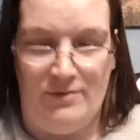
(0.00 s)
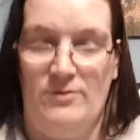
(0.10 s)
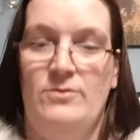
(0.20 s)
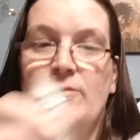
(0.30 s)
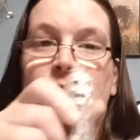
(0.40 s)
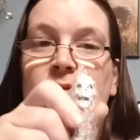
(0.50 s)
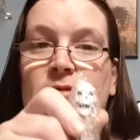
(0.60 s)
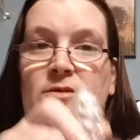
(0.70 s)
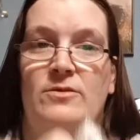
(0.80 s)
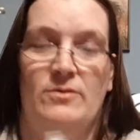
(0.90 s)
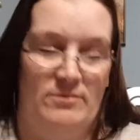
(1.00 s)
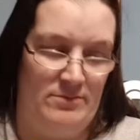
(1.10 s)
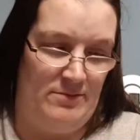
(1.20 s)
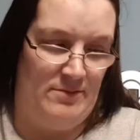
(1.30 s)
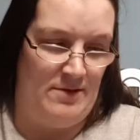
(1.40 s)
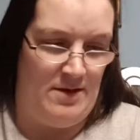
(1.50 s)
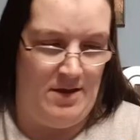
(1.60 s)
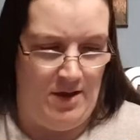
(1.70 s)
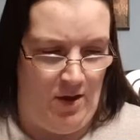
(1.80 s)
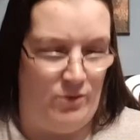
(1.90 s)
Ooh, that's cool.
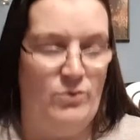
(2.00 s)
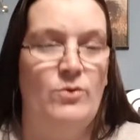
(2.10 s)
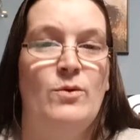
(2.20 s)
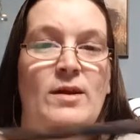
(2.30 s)
Ooh,